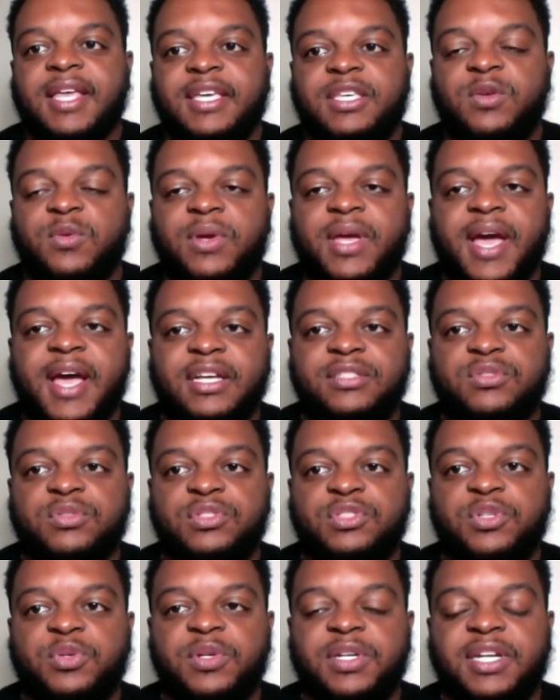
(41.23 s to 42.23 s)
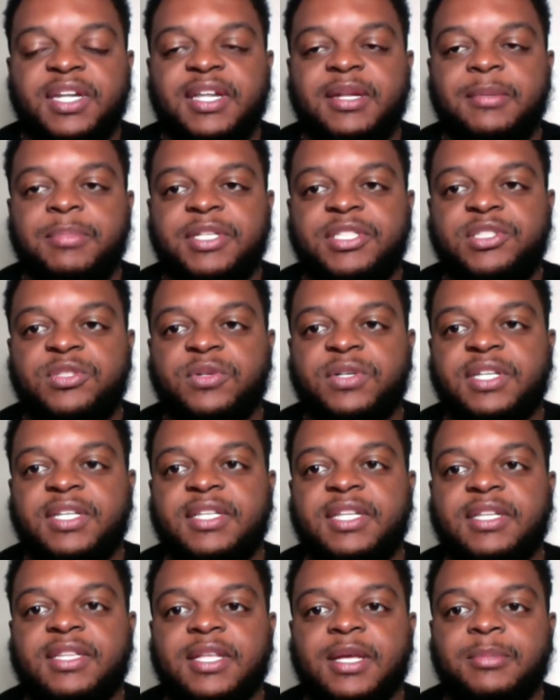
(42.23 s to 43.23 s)
Thank you guys for tuning in. Be sure to
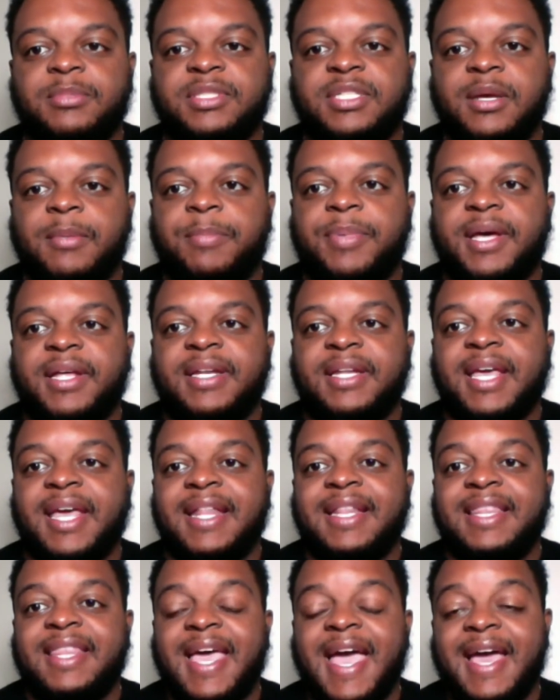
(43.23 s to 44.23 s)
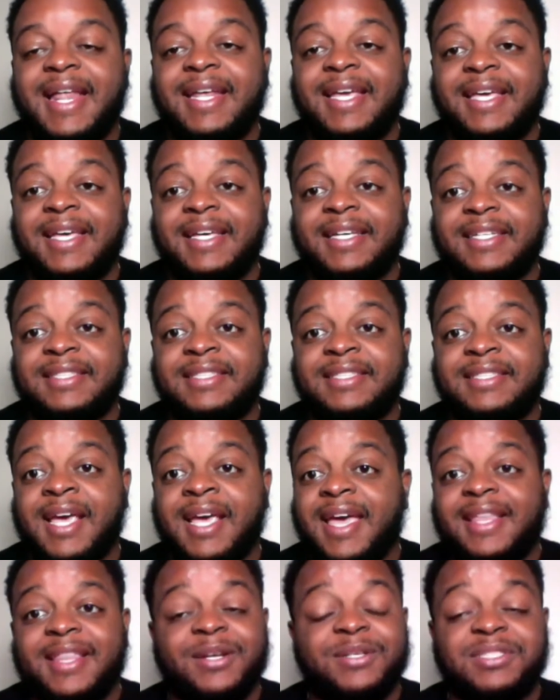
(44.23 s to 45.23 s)
hit the thumbs up button. And that is,
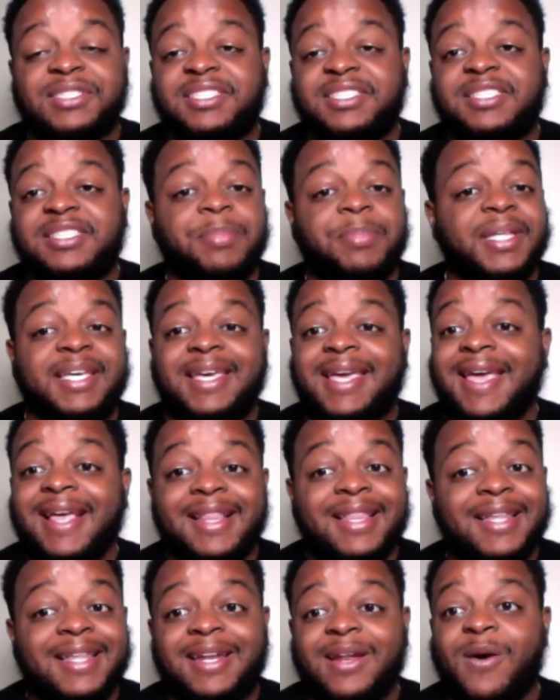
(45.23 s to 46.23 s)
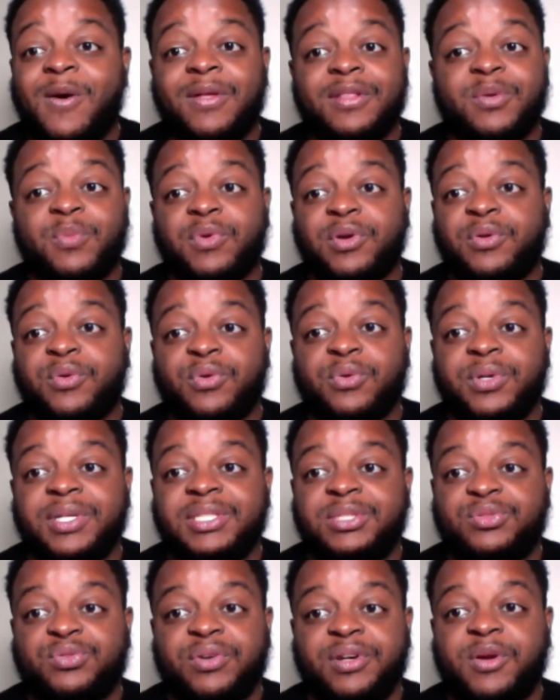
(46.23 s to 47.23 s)
they're just simply killing it on the
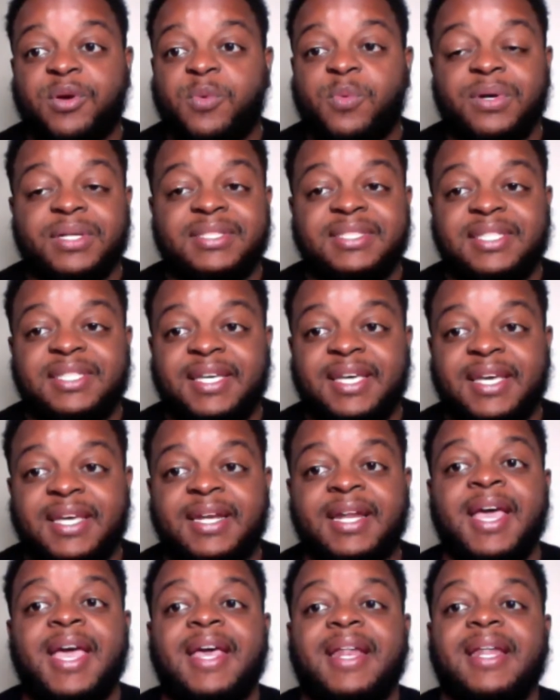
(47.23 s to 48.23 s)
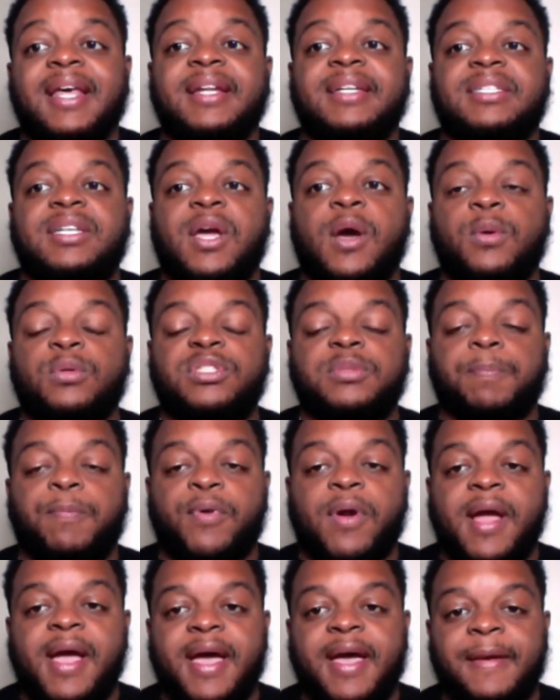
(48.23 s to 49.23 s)
recruiting trail once again. Now, Coach
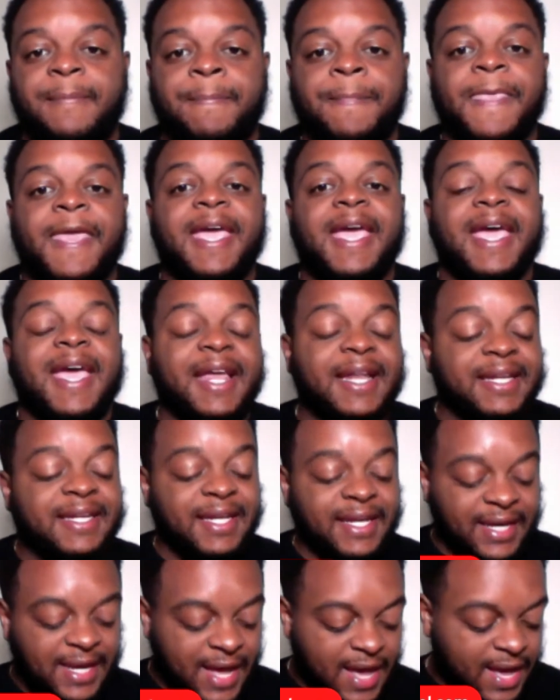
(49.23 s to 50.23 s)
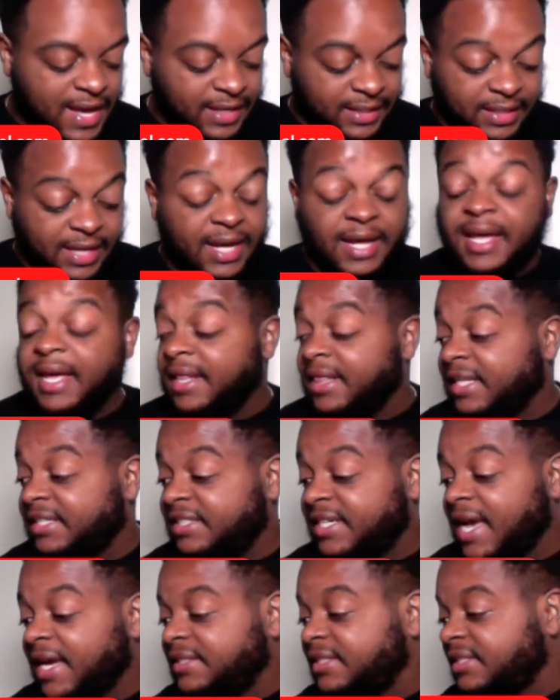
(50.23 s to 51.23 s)
Prime and Deion and the
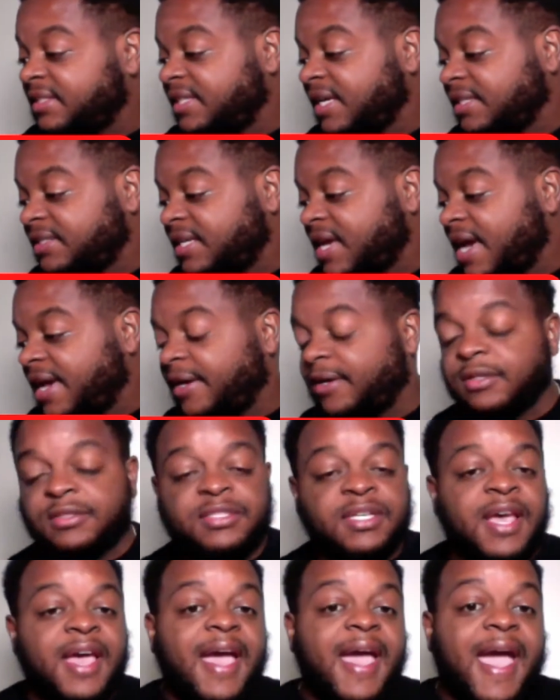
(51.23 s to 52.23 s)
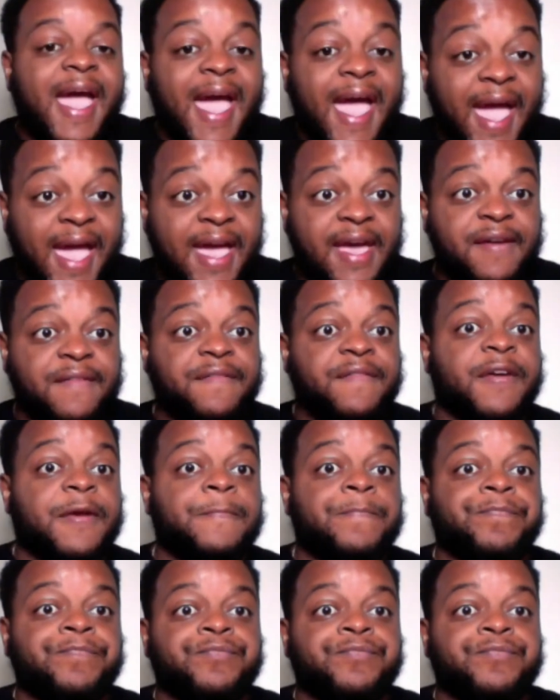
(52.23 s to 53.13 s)
Jackson State Tigers have